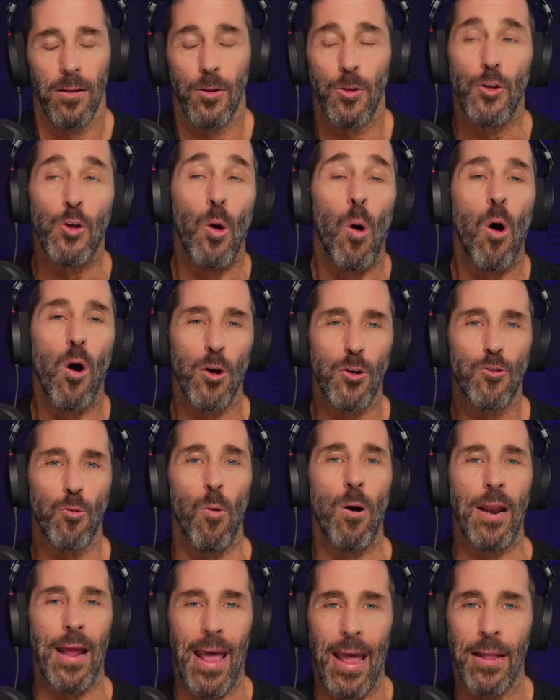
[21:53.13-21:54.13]
You always
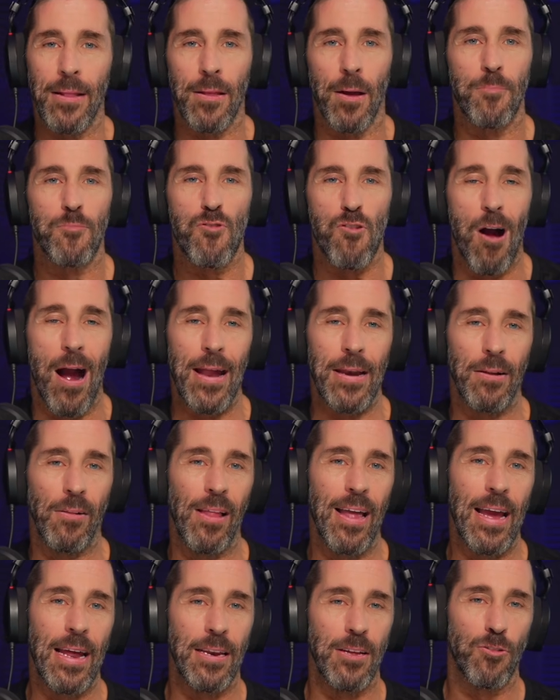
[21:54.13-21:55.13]
want to end up trying to
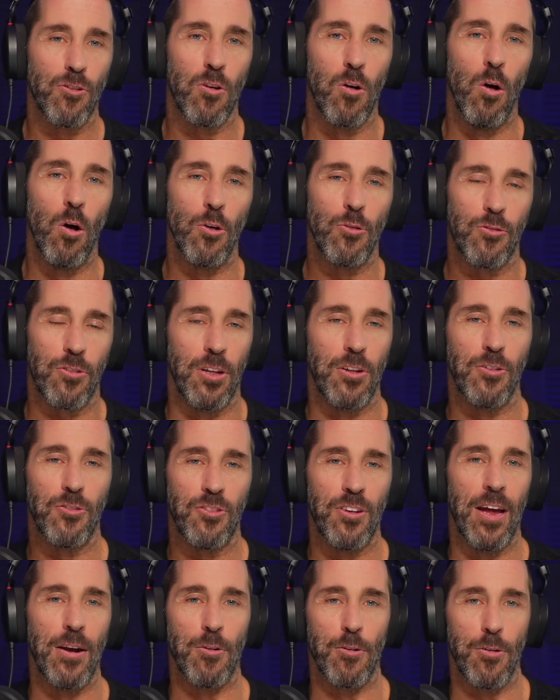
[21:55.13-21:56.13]
land as close to the
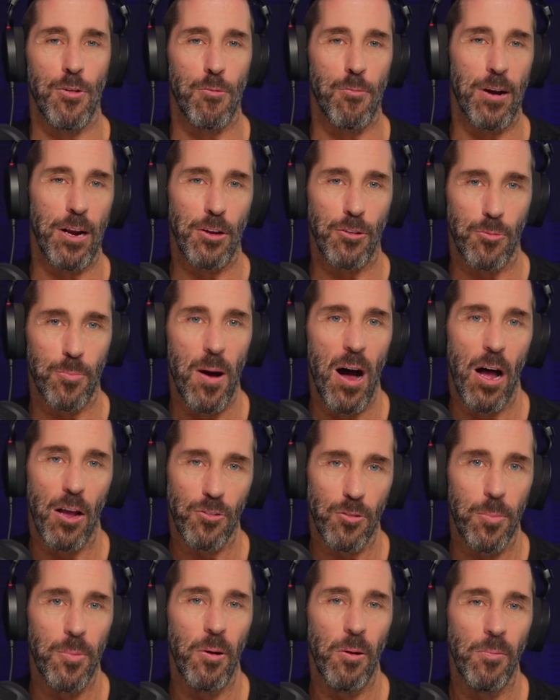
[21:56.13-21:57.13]
center of the ring as
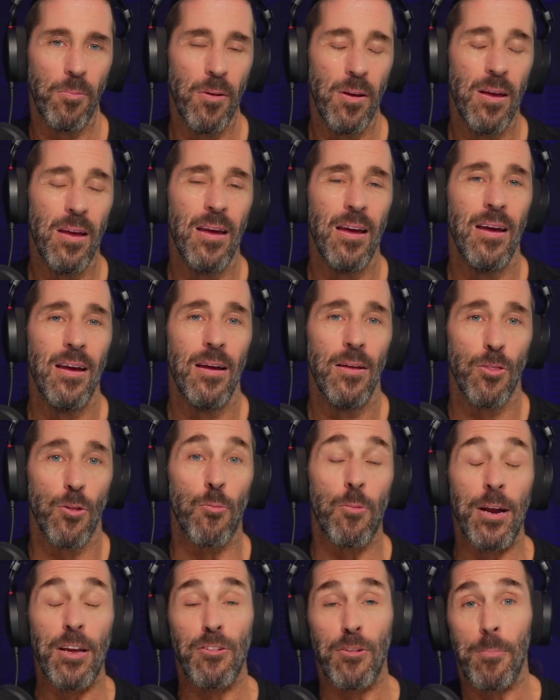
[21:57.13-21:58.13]
possible.
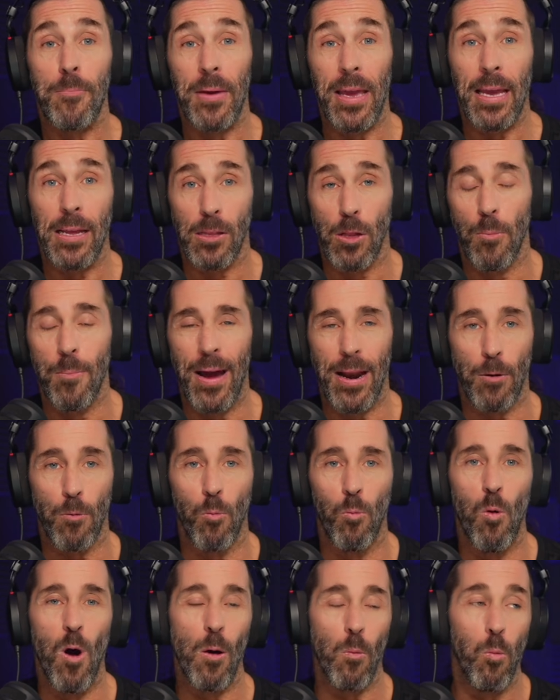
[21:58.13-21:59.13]
The reason being, no matter
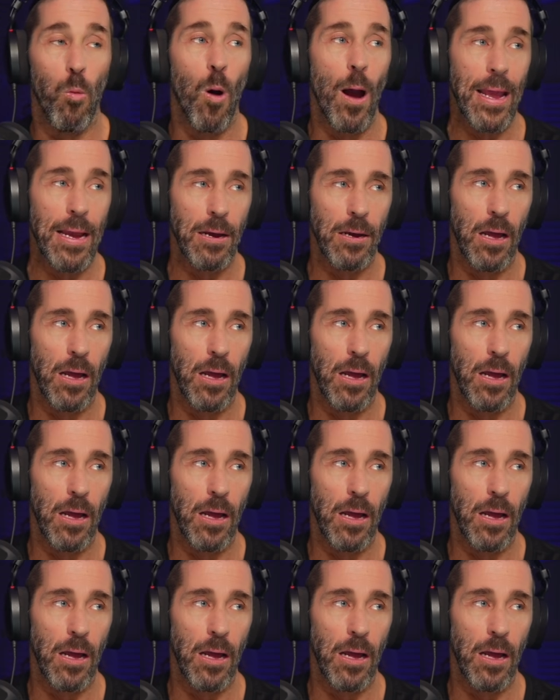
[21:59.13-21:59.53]
what way